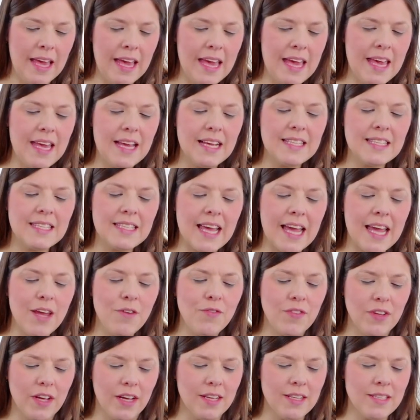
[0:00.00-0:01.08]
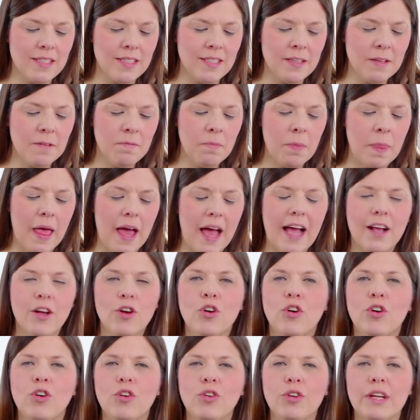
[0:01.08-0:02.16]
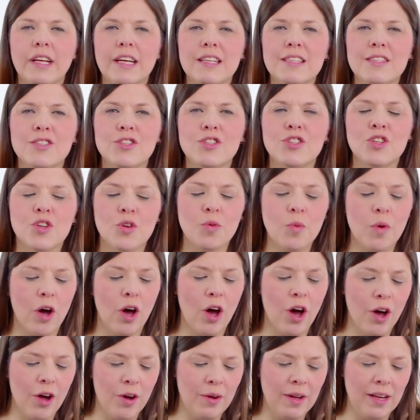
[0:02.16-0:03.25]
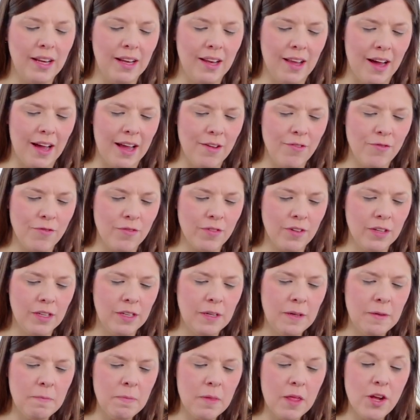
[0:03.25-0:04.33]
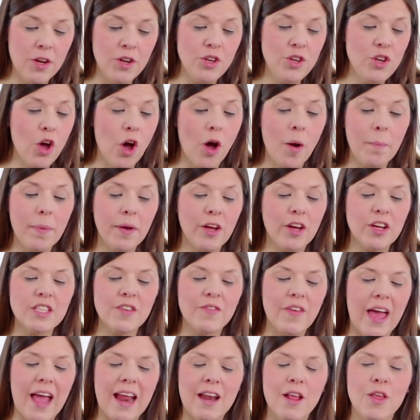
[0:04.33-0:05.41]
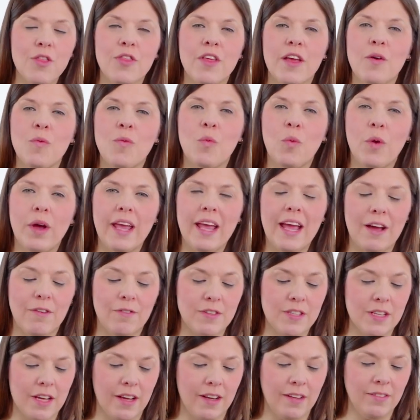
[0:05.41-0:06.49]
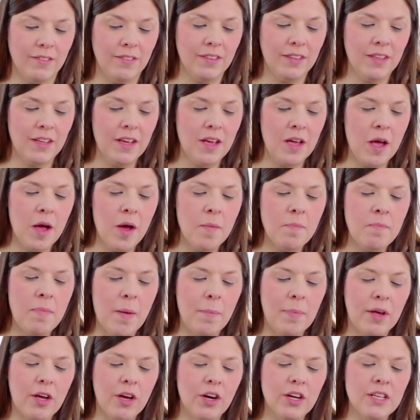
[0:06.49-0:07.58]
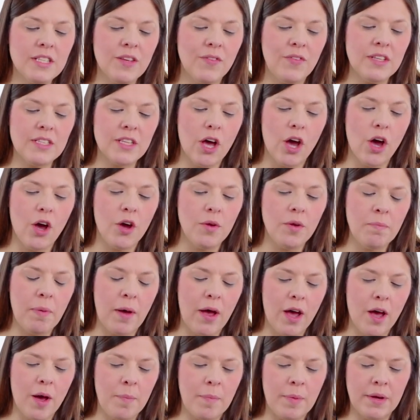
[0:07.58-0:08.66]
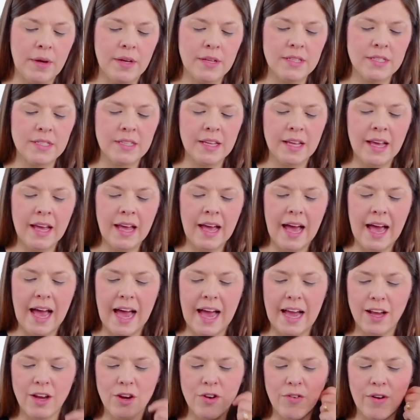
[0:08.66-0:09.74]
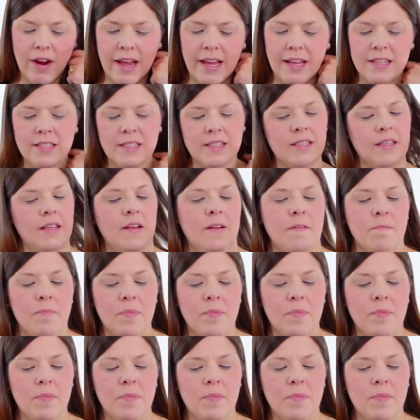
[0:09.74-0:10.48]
He has saved us and called us to a holy life not because of anything we have done, but because of his own purpose and grace.